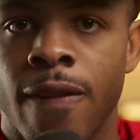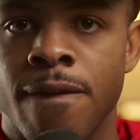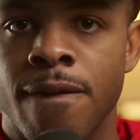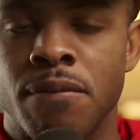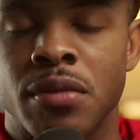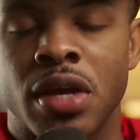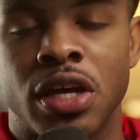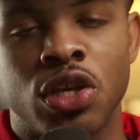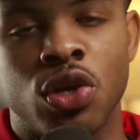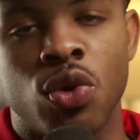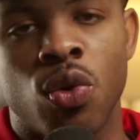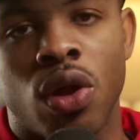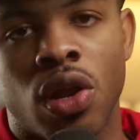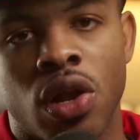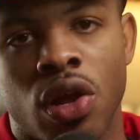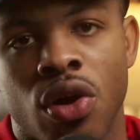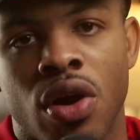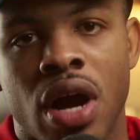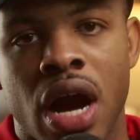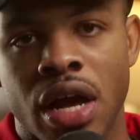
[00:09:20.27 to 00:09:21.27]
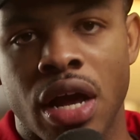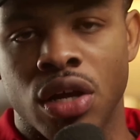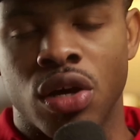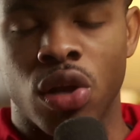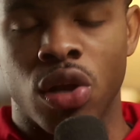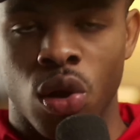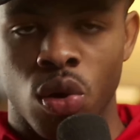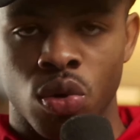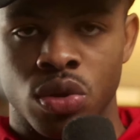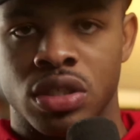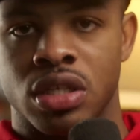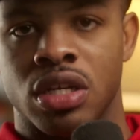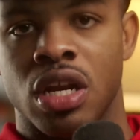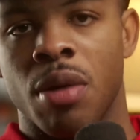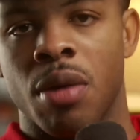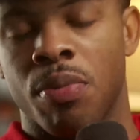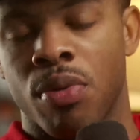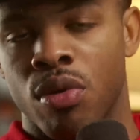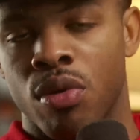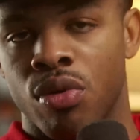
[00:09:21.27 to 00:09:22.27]
and you will learn how to close in our
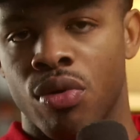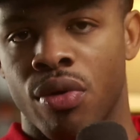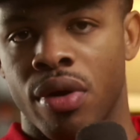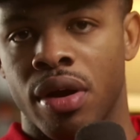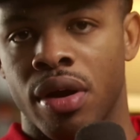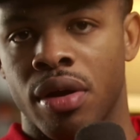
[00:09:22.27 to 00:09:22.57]
program.